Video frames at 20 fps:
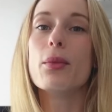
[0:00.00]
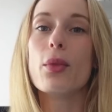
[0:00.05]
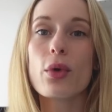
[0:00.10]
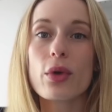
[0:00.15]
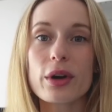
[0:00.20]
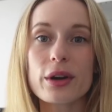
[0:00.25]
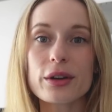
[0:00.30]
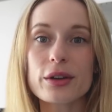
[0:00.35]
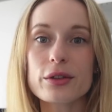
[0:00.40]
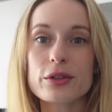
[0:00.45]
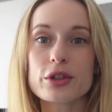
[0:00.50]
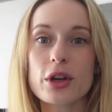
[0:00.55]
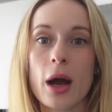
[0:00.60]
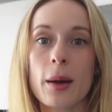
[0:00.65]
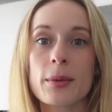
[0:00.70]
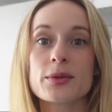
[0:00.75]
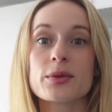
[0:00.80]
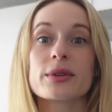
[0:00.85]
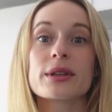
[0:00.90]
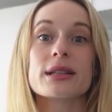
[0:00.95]
more new
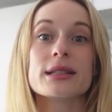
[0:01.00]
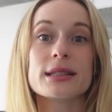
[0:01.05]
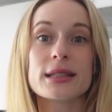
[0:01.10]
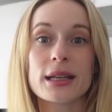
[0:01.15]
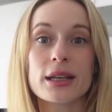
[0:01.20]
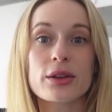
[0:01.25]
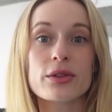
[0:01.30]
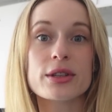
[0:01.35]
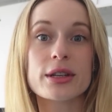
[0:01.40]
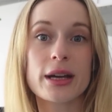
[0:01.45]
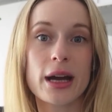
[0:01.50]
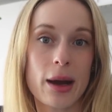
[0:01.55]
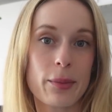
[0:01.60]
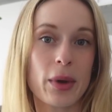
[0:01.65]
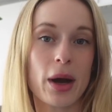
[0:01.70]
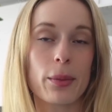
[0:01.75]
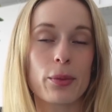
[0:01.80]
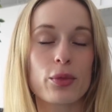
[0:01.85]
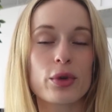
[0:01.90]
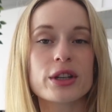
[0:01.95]
jobs will continue to come
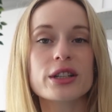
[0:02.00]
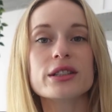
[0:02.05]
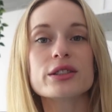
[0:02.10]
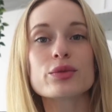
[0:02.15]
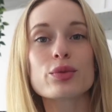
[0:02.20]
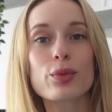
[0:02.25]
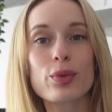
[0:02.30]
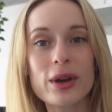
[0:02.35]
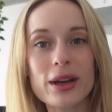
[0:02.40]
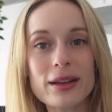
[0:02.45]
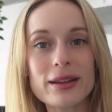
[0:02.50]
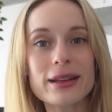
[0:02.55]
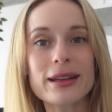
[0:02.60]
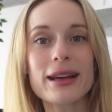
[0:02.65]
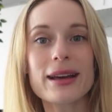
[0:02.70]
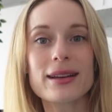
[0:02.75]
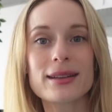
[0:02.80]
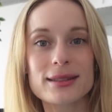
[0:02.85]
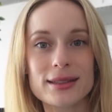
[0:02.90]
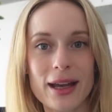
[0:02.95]
up, which is really
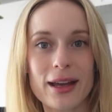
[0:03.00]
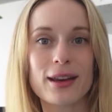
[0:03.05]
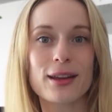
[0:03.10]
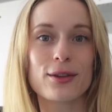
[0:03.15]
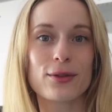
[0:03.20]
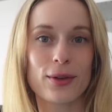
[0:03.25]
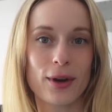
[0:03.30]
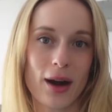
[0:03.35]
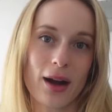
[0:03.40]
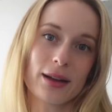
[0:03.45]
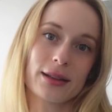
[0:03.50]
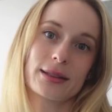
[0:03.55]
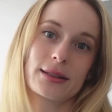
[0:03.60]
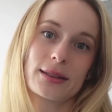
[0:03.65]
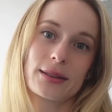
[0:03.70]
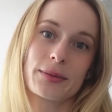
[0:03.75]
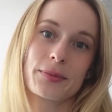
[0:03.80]
exciting for us.